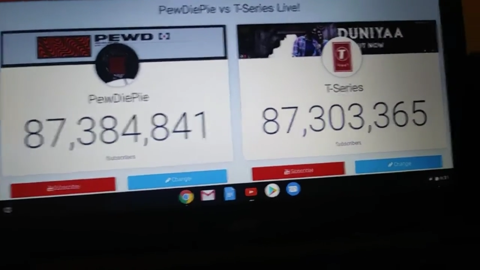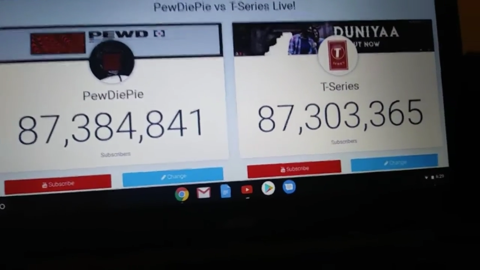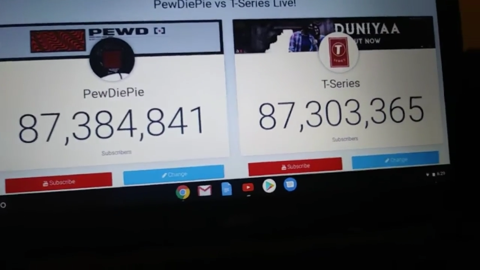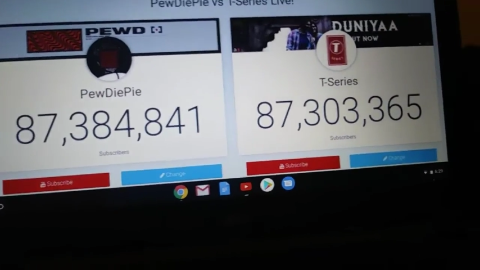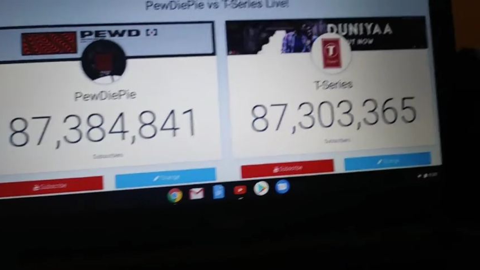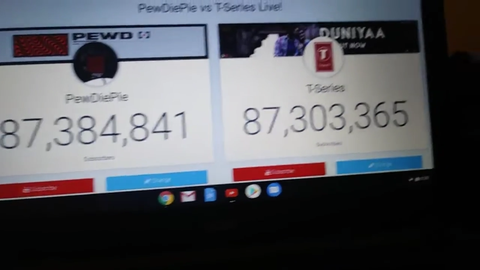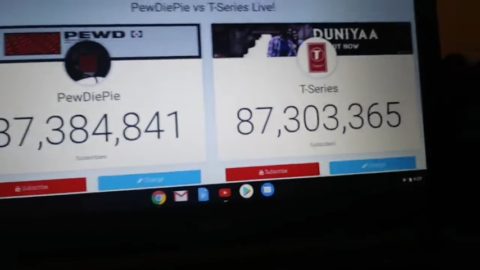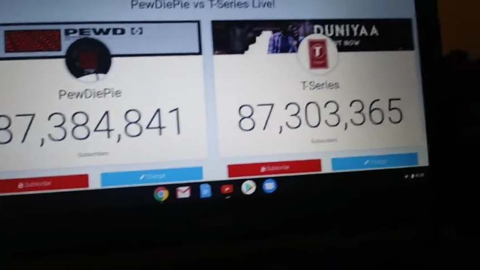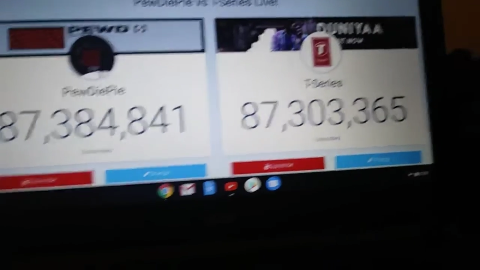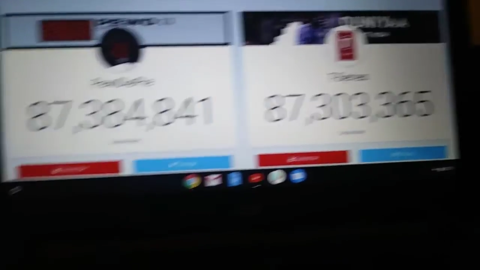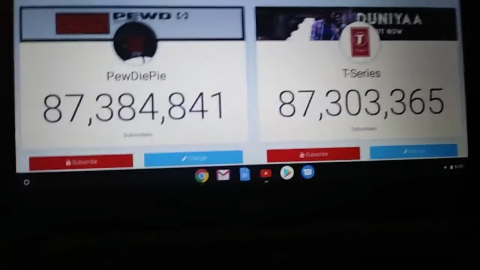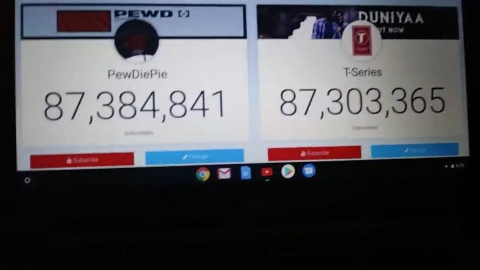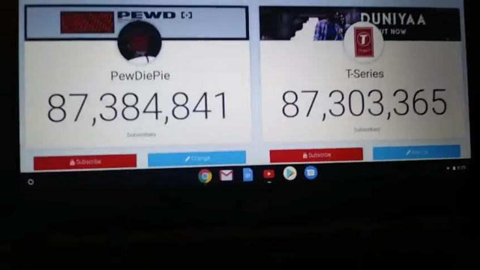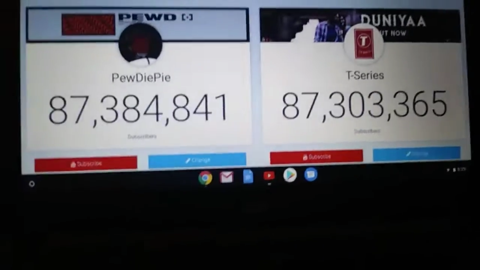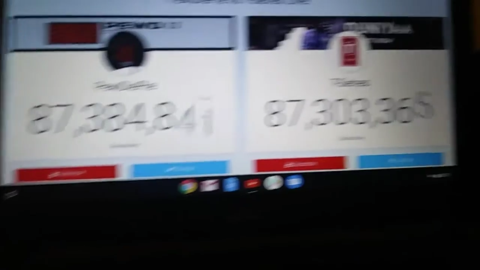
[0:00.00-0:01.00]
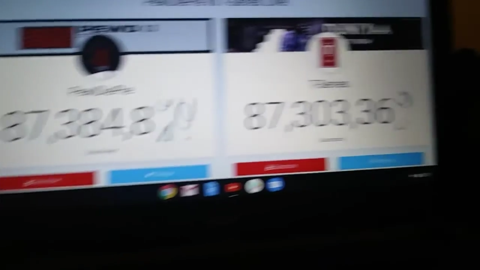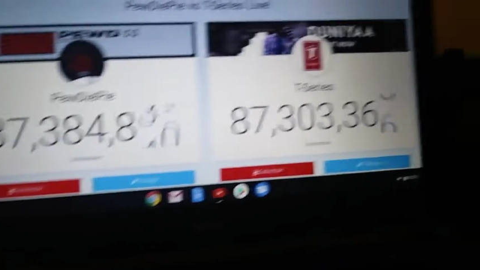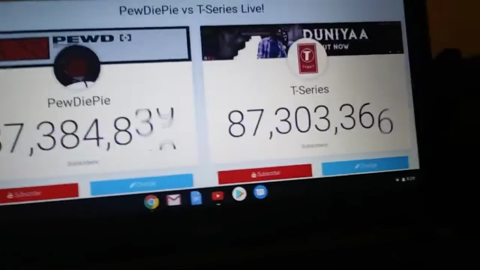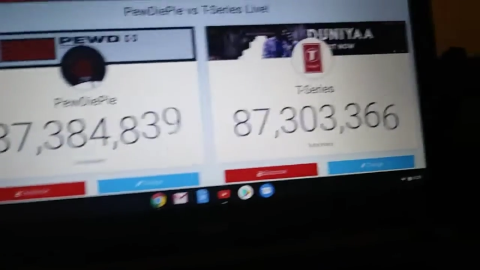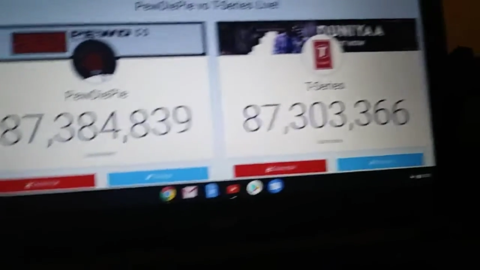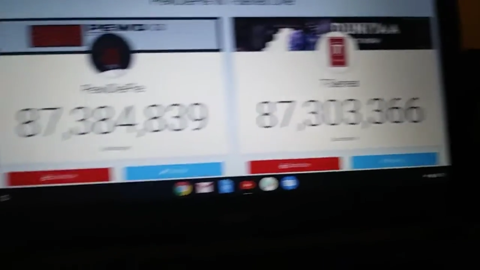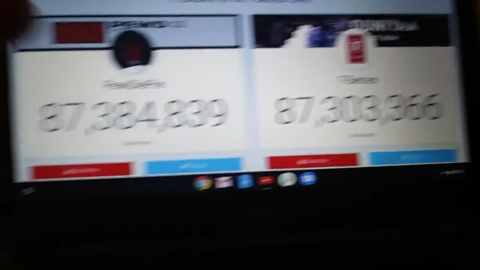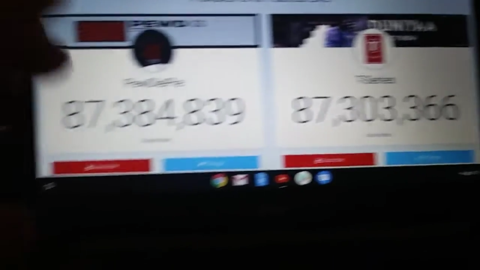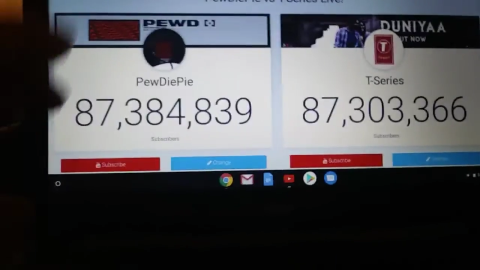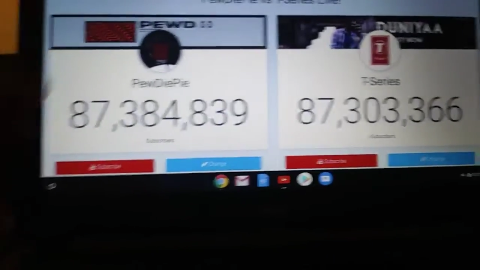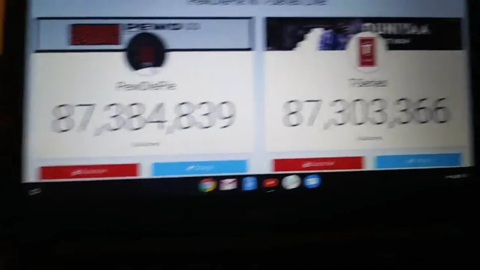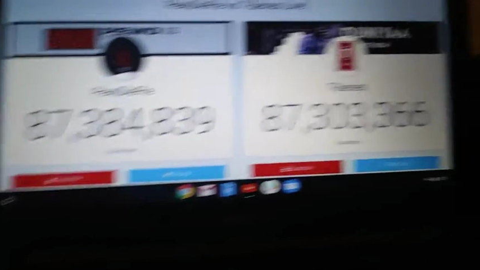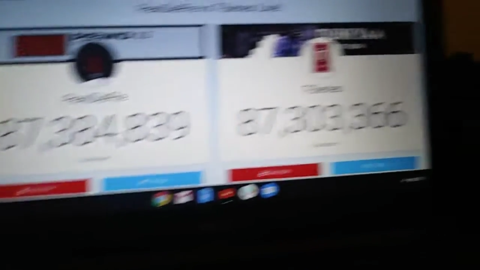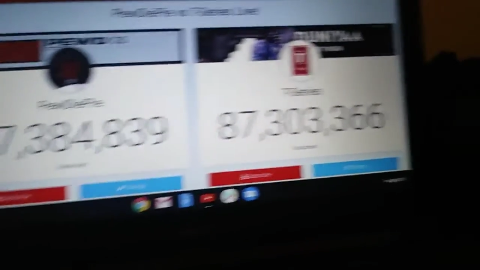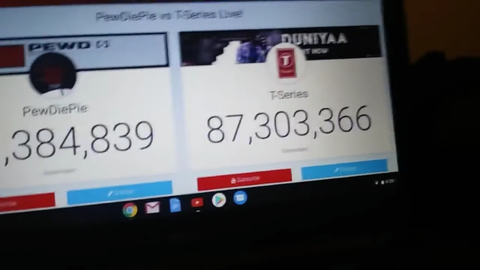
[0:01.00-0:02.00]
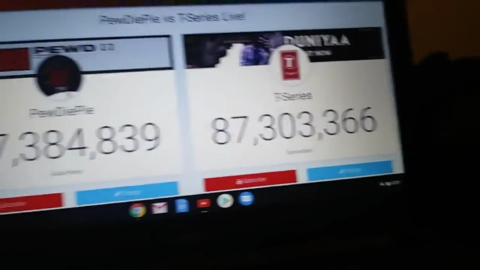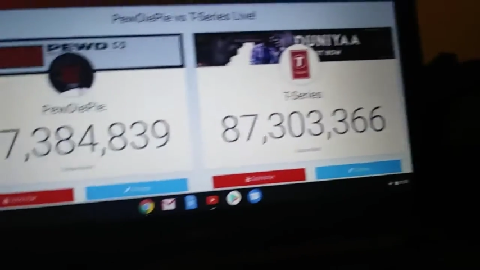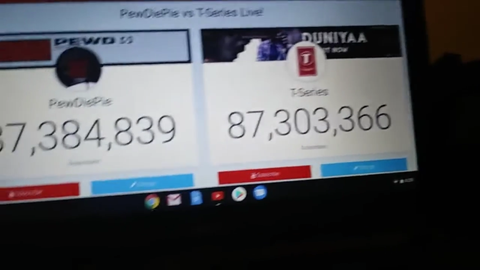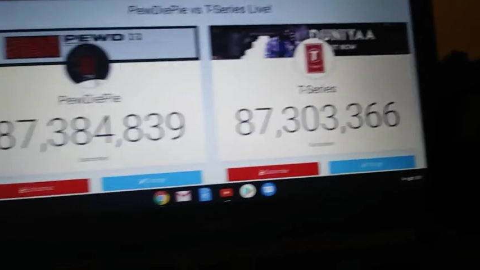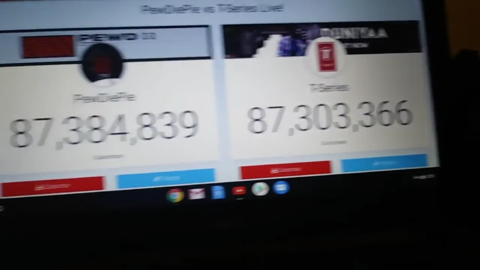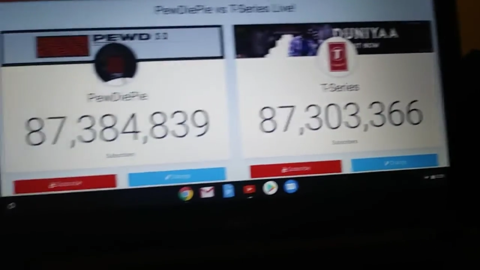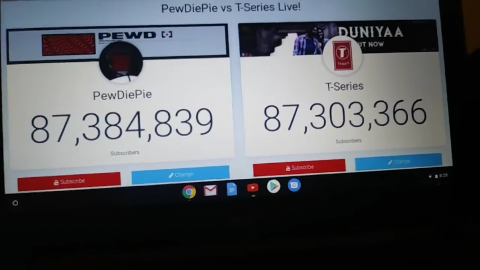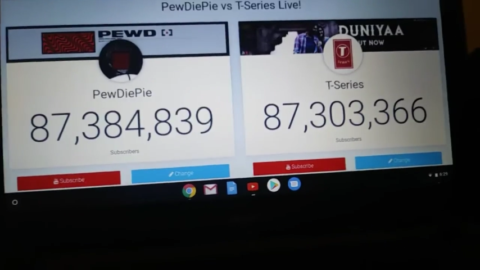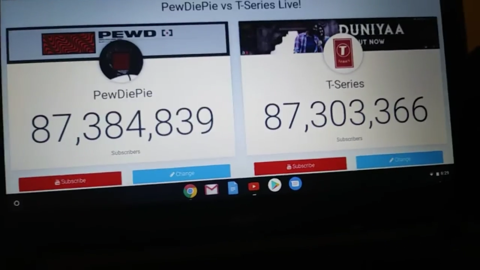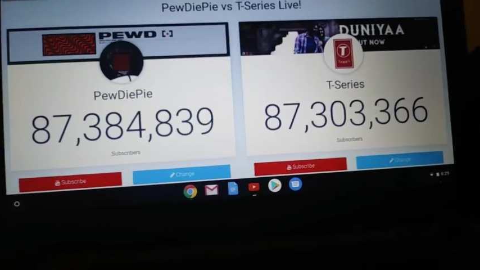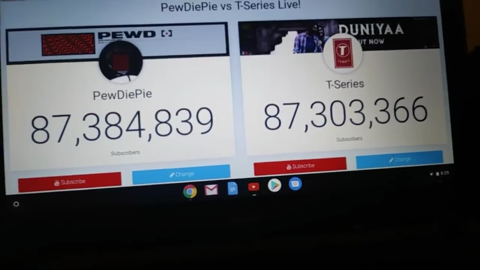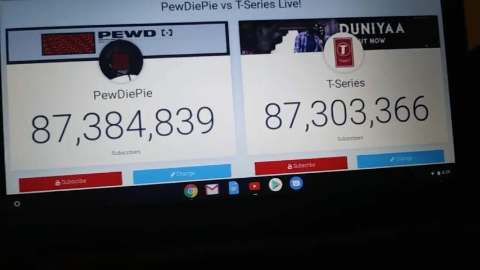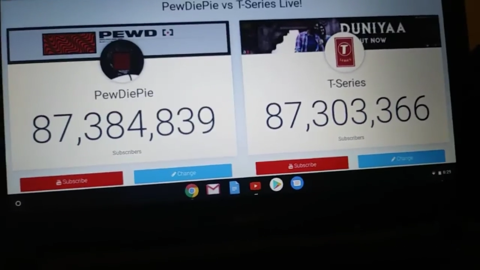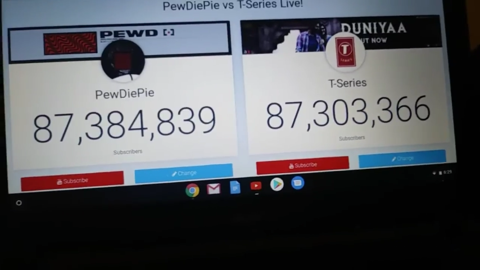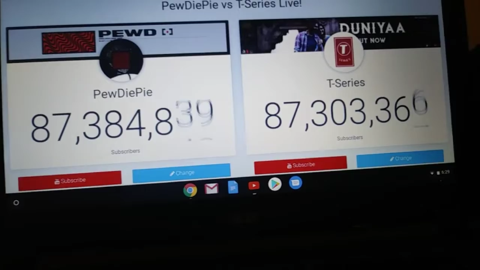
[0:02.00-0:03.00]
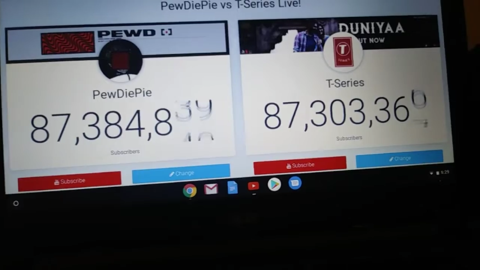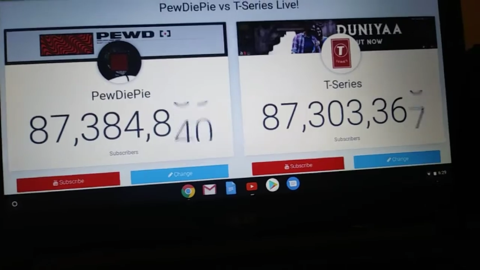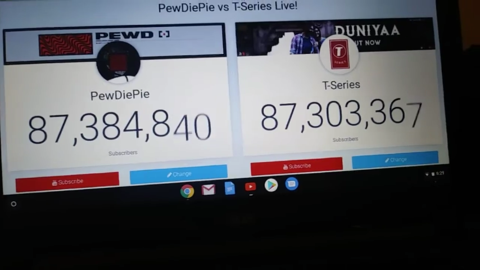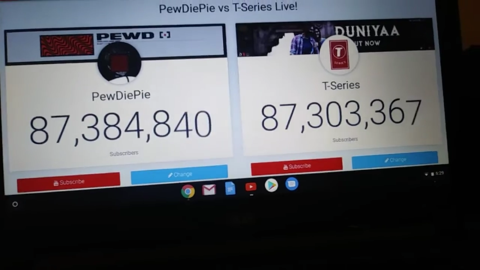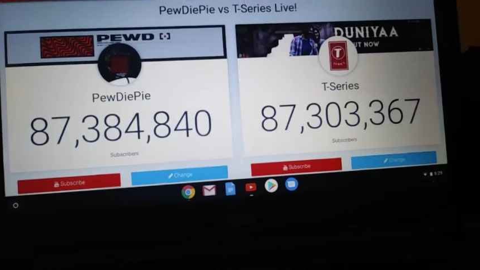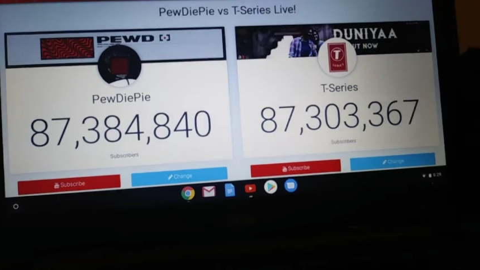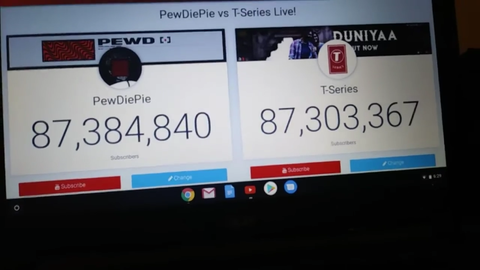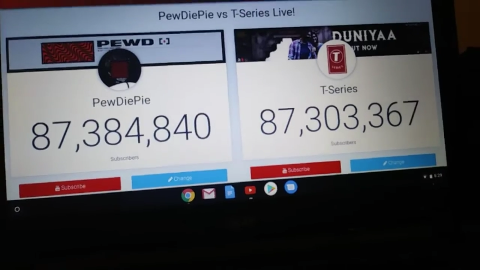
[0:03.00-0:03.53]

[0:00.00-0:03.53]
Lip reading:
Nobody's mouth can be seen.